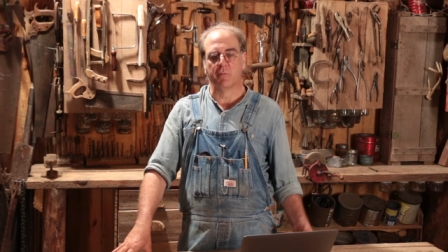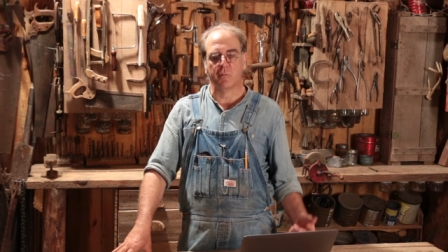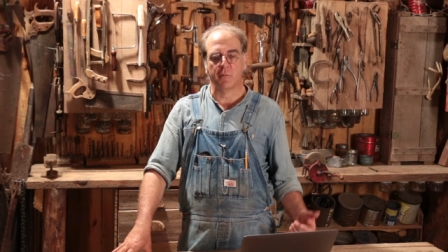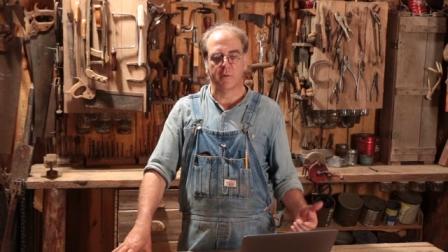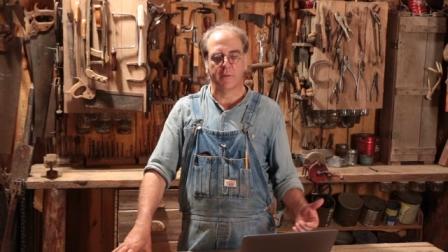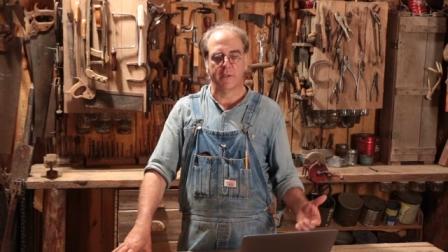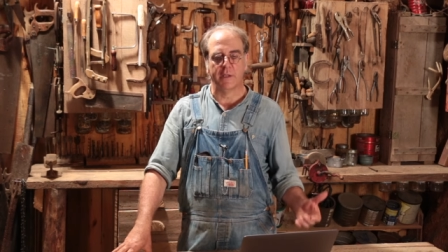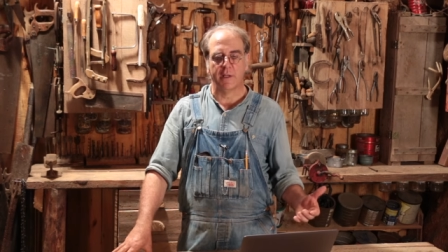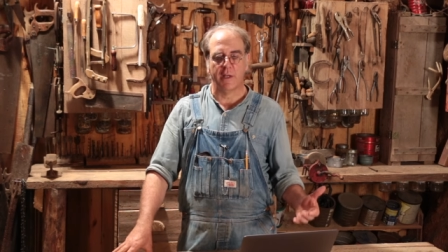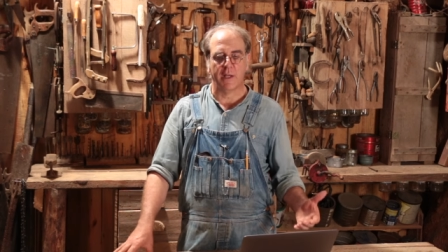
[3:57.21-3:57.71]

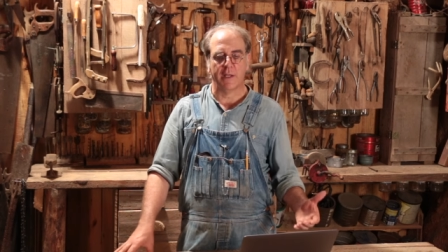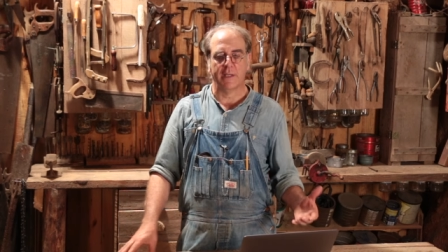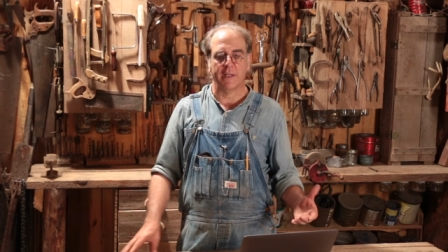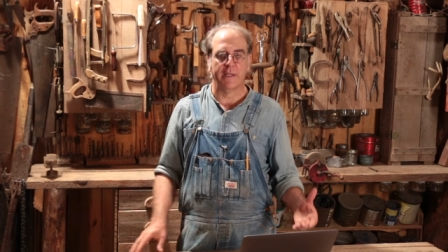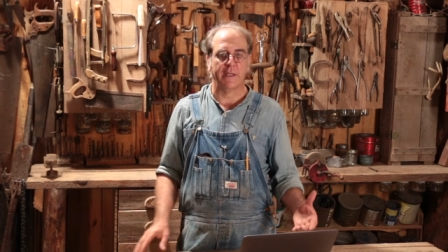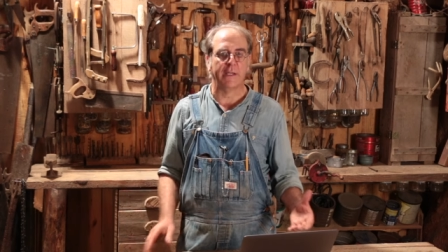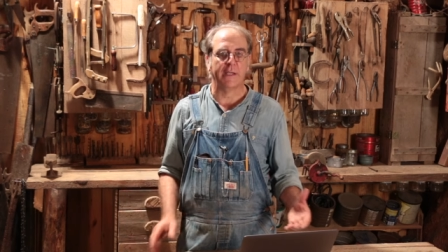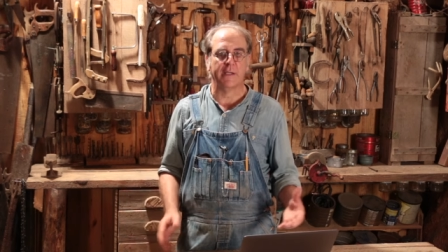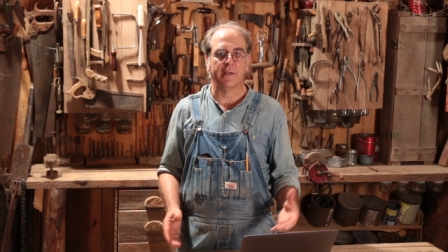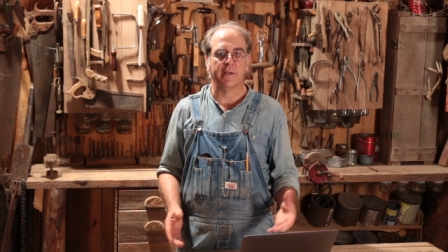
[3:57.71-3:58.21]
really not
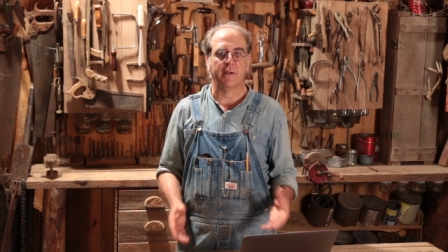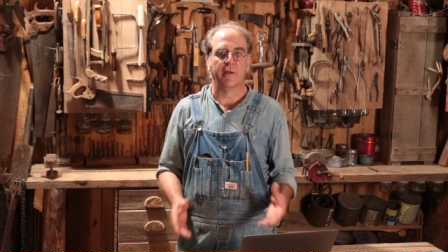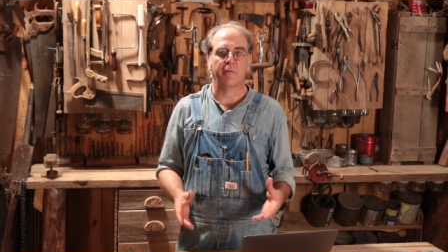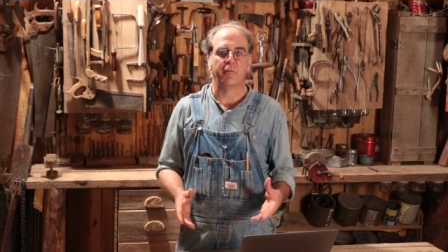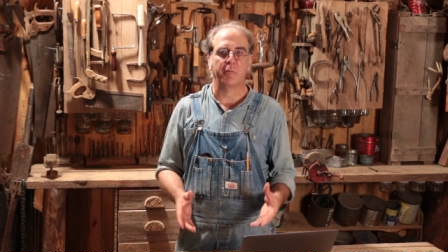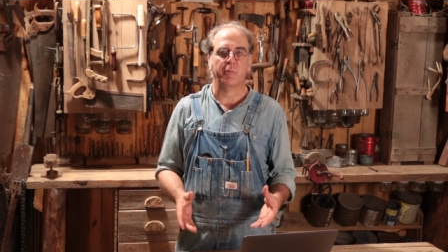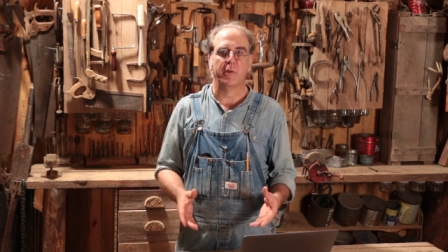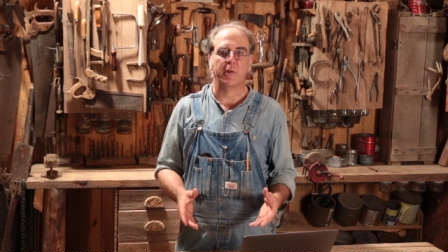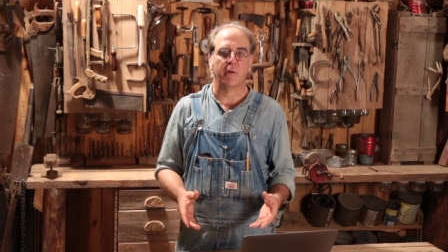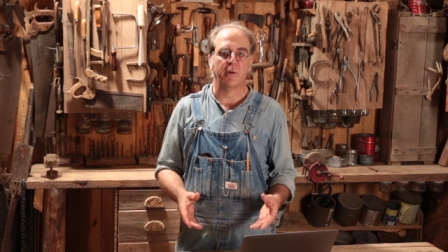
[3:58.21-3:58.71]
getting
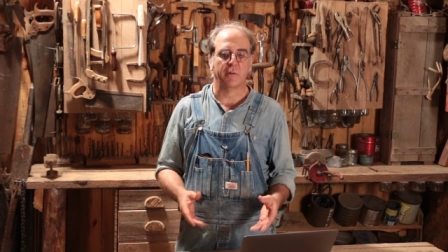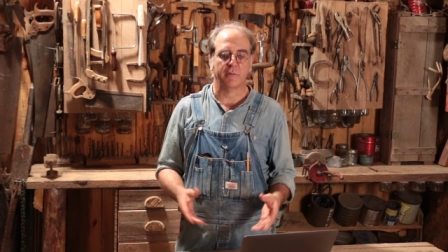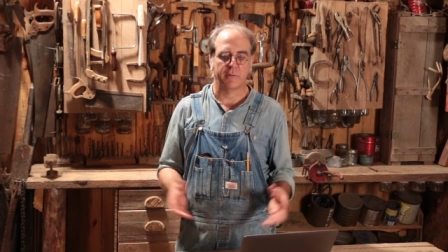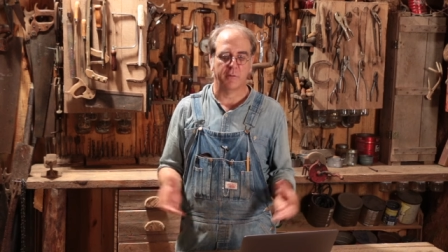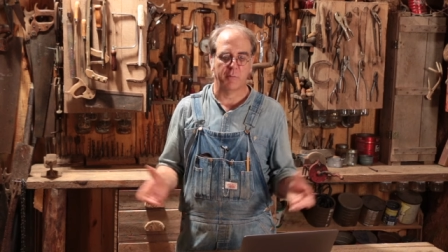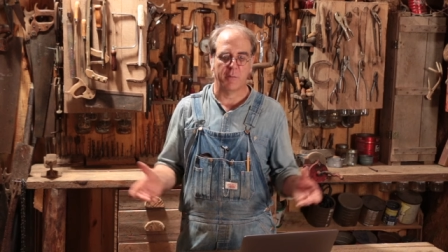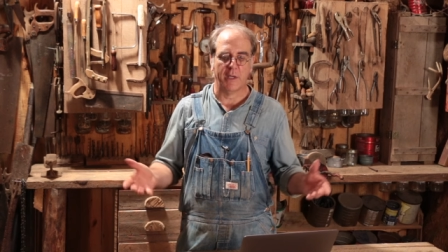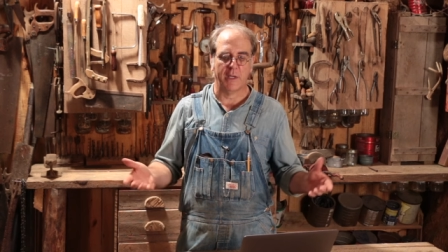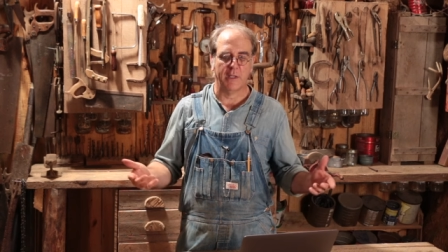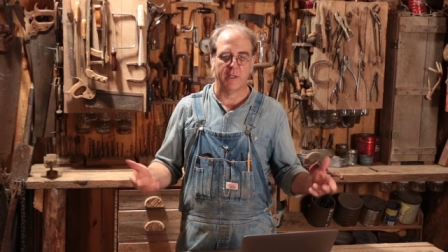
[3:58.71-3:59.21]
enough milk
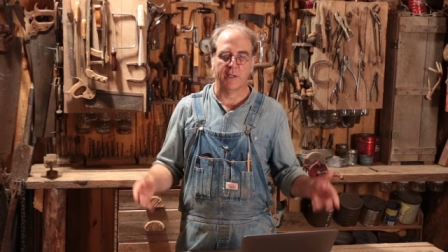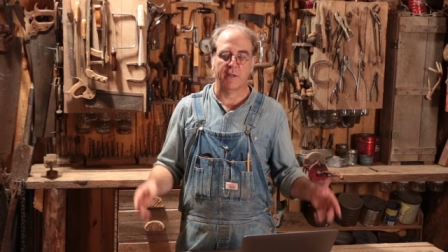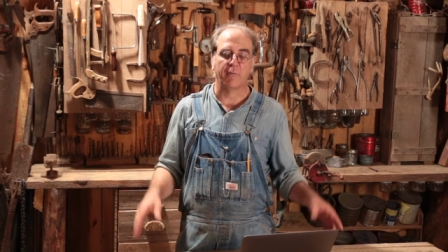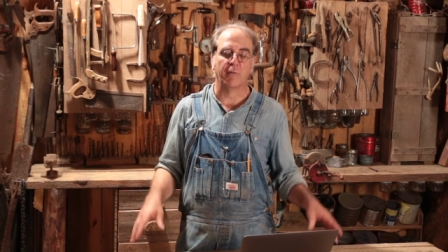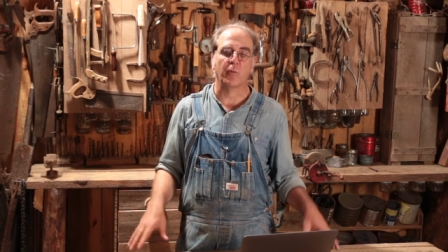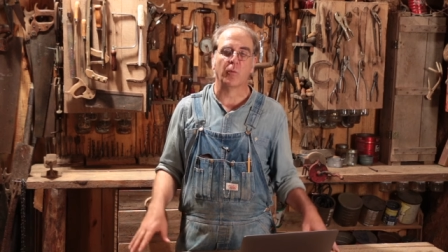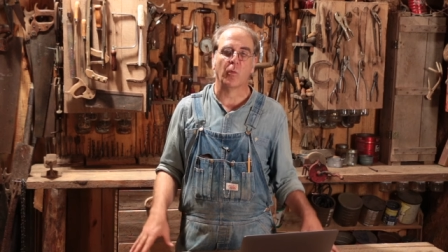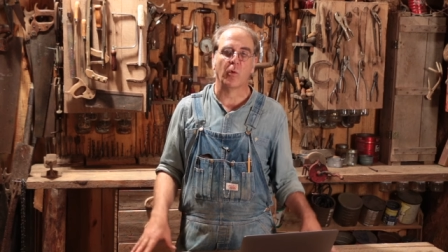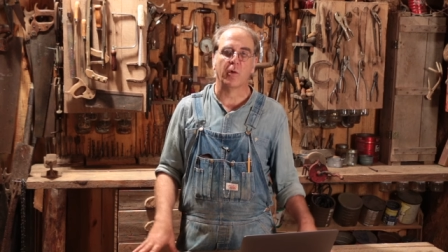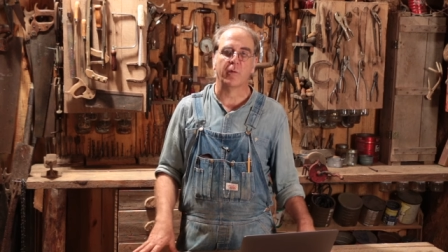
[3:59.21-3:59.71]
to make it
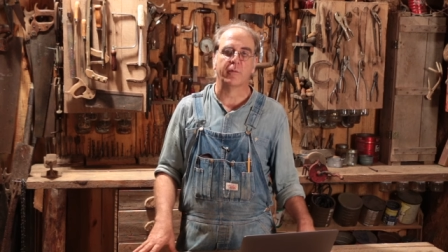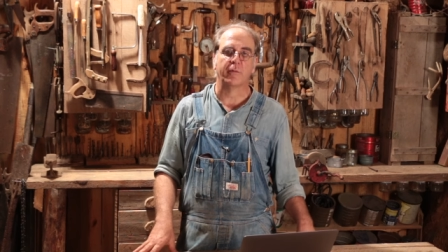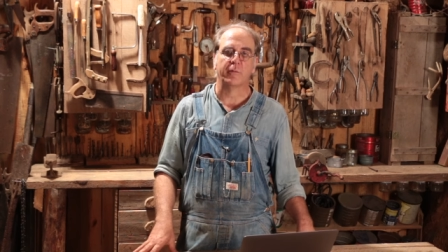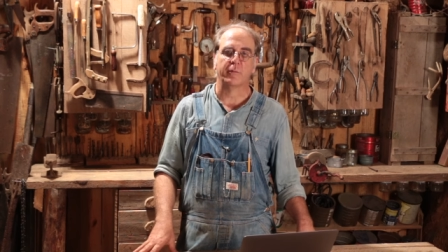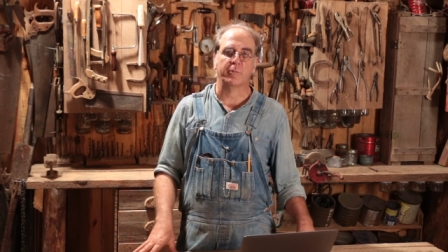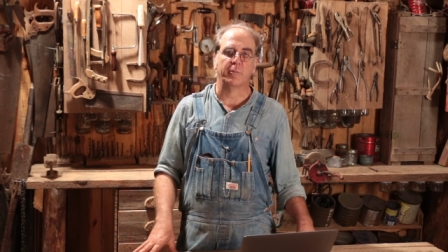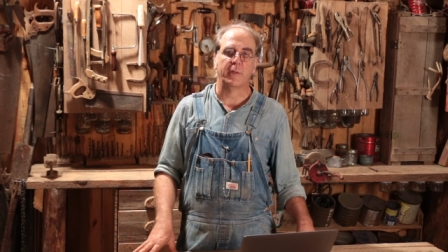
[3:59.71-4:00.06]
even worth